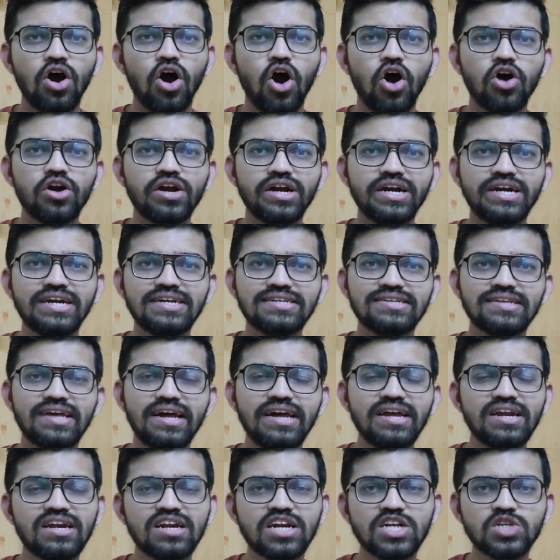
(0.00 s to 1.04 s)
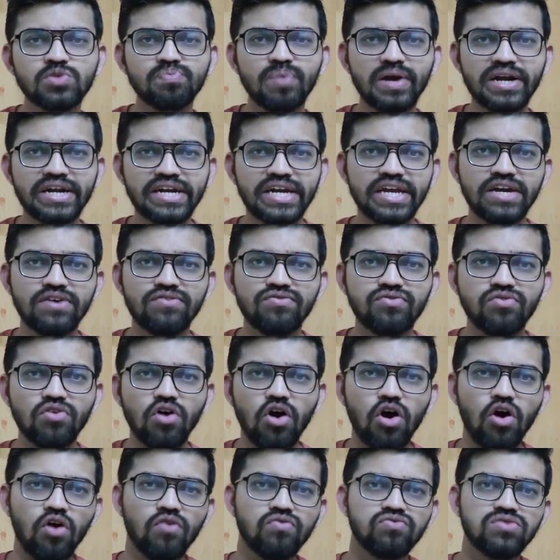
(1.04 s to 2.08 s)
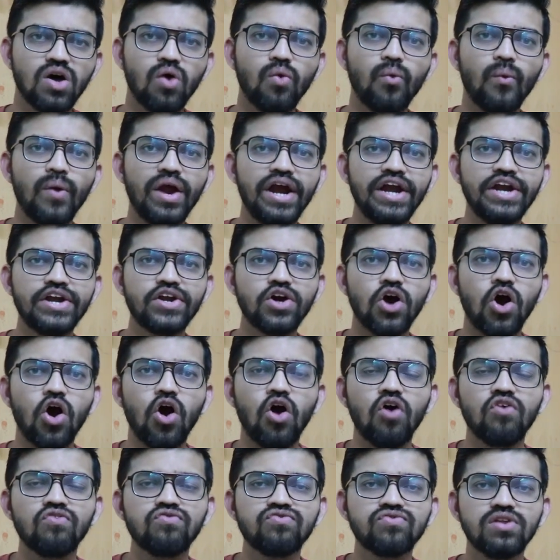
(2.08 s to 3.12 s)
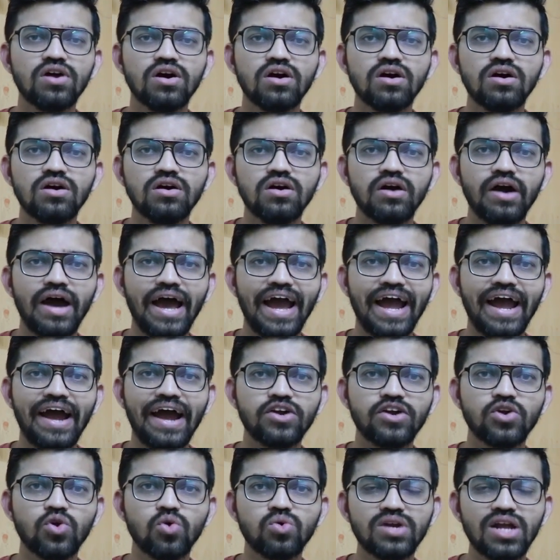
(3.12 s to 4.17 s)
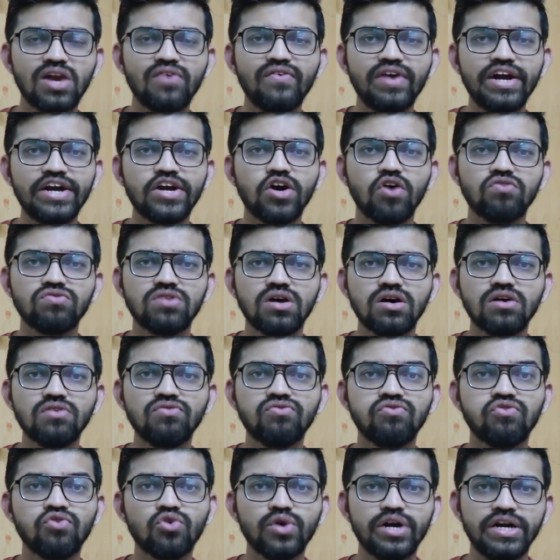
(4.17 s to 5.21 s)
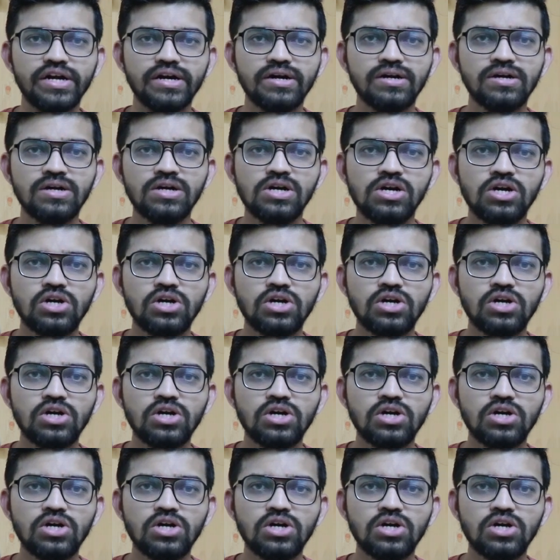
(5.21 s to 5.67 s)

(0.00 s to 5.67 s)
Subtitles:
or it is irrespective of the weight of the total weight of the fluid.